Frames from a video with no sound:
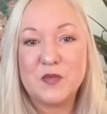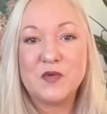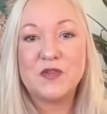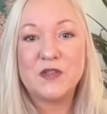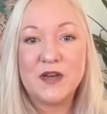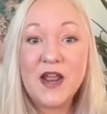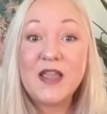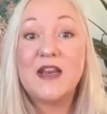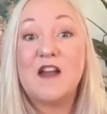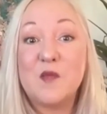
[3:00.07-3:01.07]
boots so that I
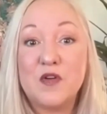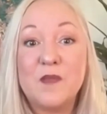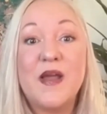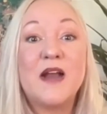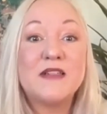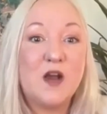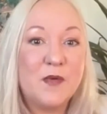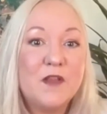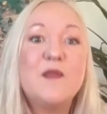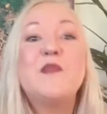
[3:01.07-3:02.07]
can have more impact,
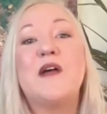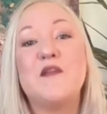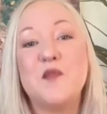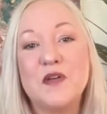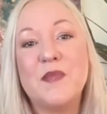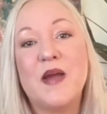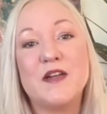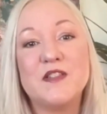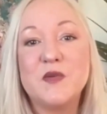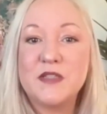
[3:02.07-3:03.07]
helping other people have more
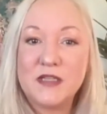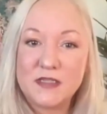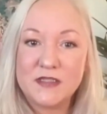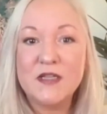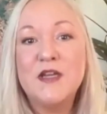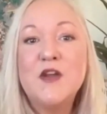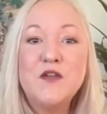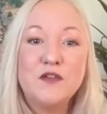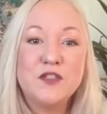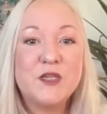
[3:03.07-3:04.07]
impact. So it's like this
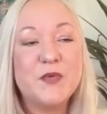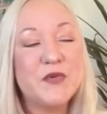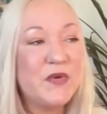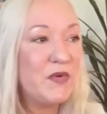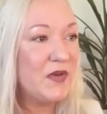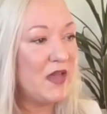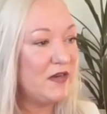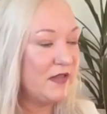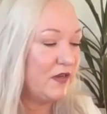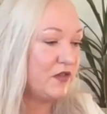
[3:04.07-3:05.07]
reciprocal kind
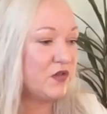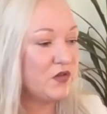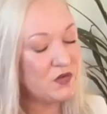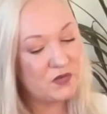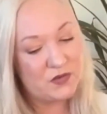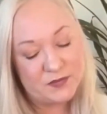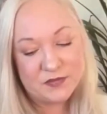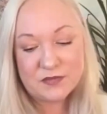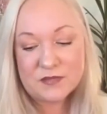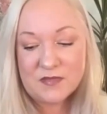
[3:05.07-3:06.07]
of like circle.
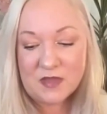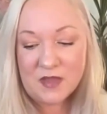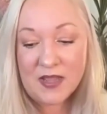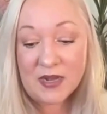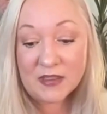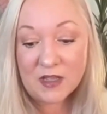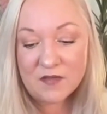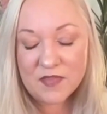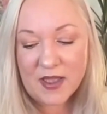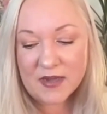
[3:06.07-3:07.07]
And I
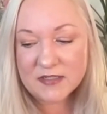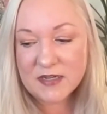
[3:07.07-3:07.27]
love that.